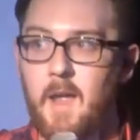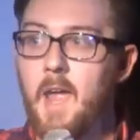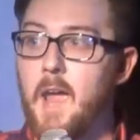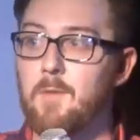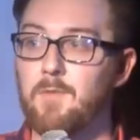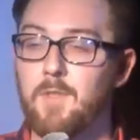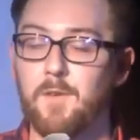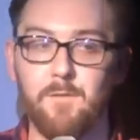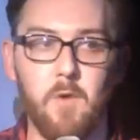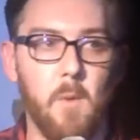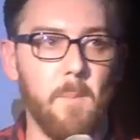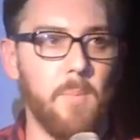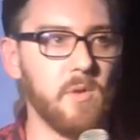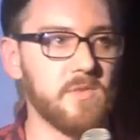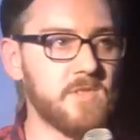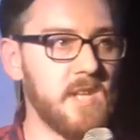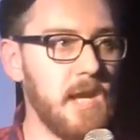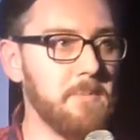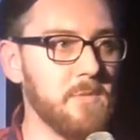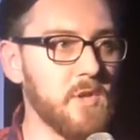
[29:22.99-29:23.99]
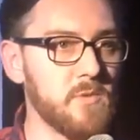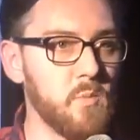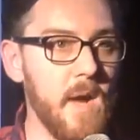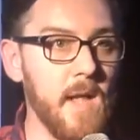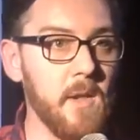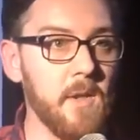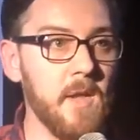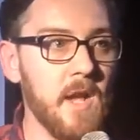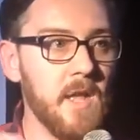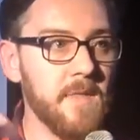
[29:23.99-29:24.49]
If the football team does
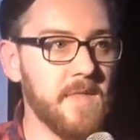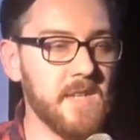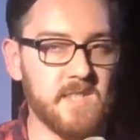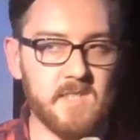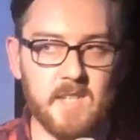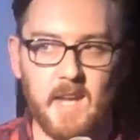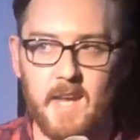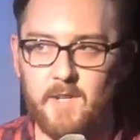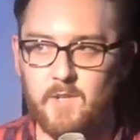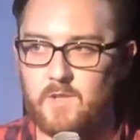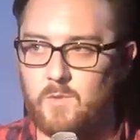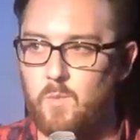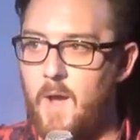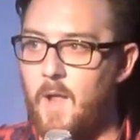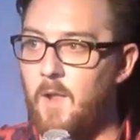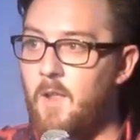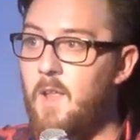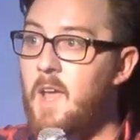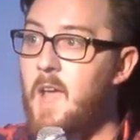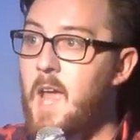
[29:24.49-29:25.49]
well, the city does well.